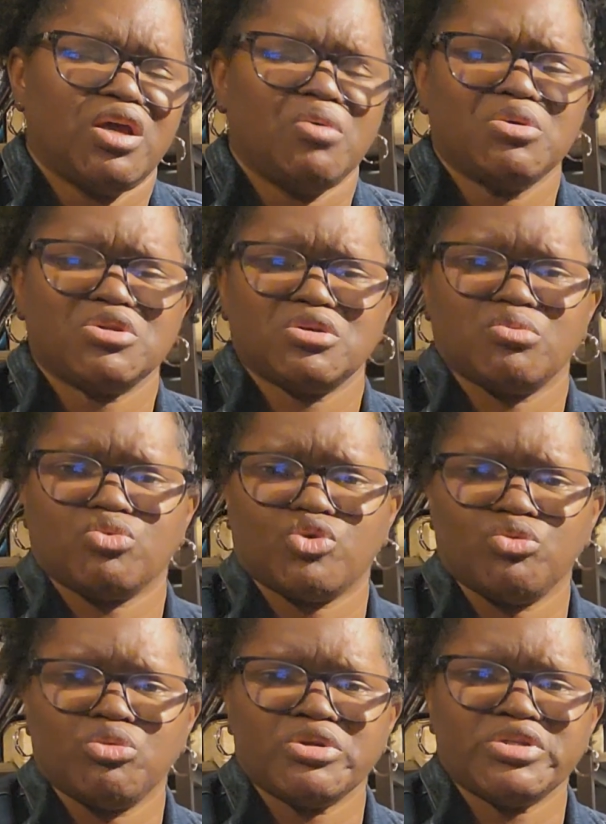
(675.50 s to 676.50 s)
it was some
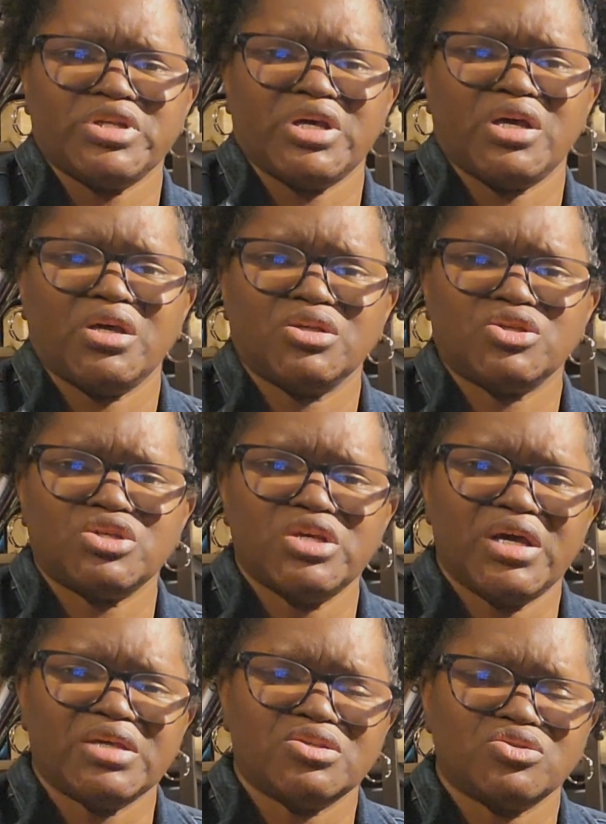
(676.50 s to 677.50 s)
rumors that
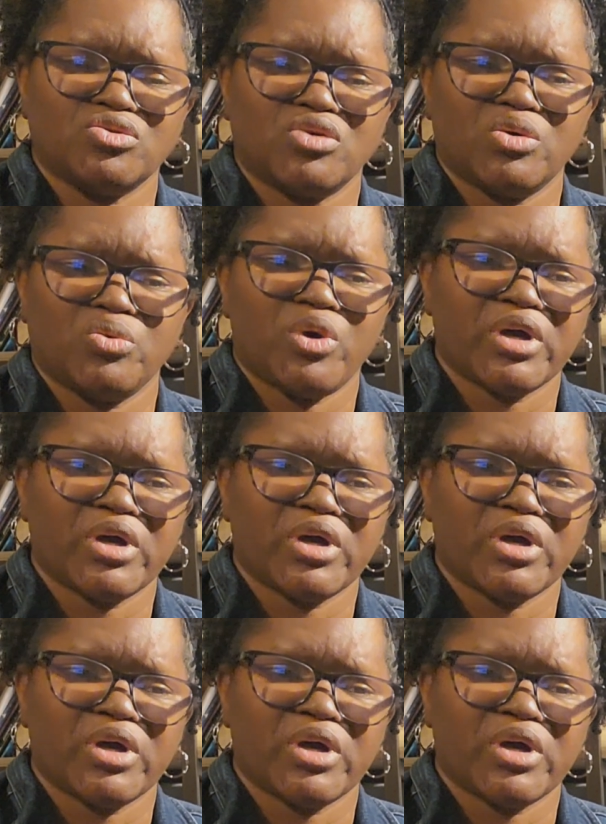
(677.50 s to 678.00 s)
she had started